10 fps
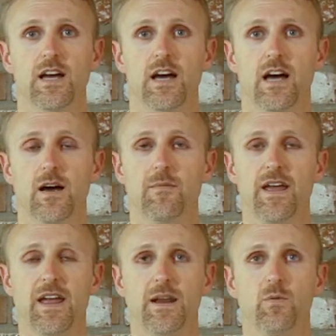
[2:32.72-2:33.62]

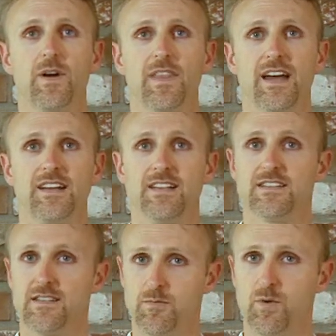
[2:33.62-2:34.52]
and what that does
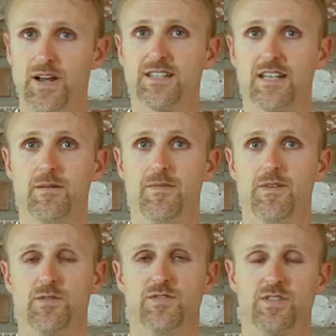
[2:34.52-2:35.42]
is it breaks up
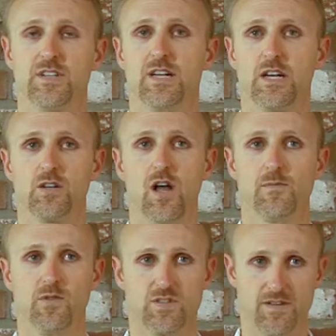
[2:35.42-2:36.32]
those
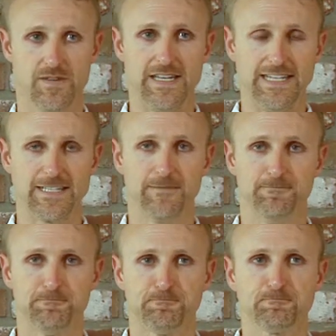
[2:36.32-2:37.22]
globules of ink.
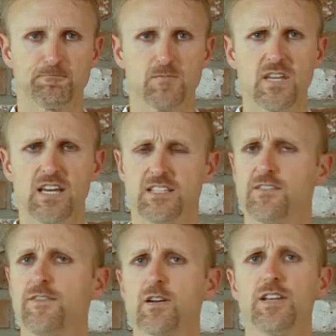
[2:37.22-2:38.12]
It's
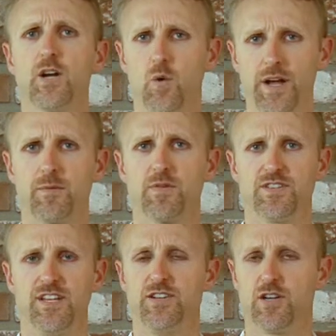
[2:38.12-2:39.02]
a fairly quick
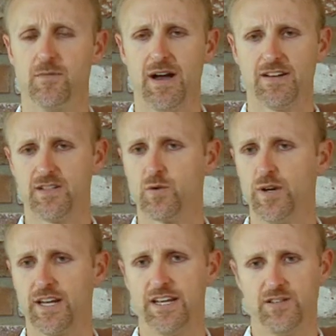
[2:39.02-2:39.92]
procedure, about as
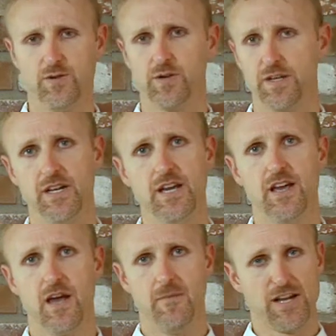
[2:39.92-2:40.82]
quick as you can
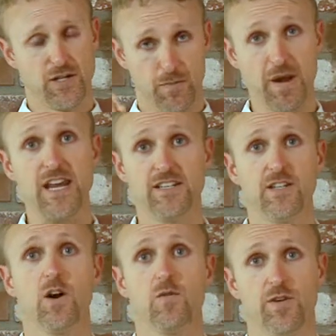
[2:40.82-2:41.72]
imagine
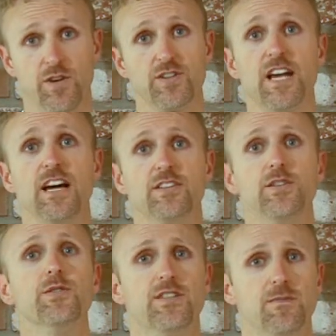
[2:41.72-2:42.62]
painting over your
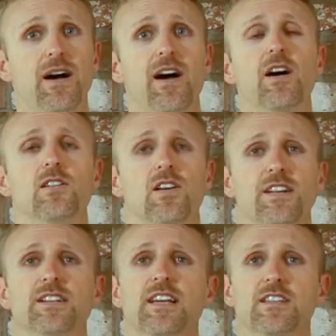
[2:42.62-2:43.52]
tattoo is about how long
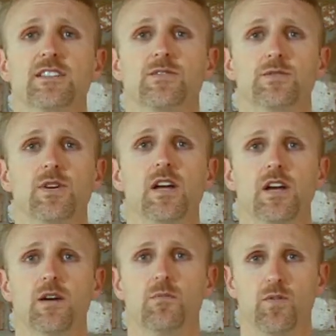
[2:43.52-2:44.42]
it takes to
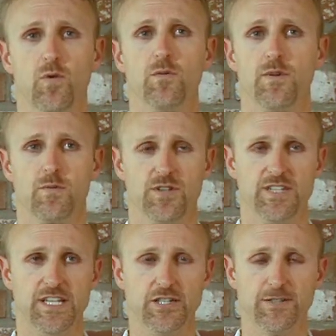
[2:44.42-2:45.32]
perform the
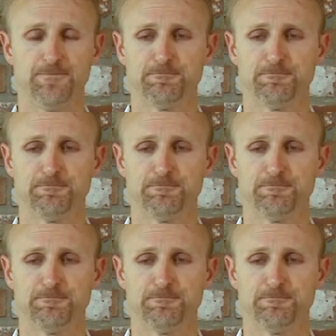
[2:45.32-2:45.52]
procedure.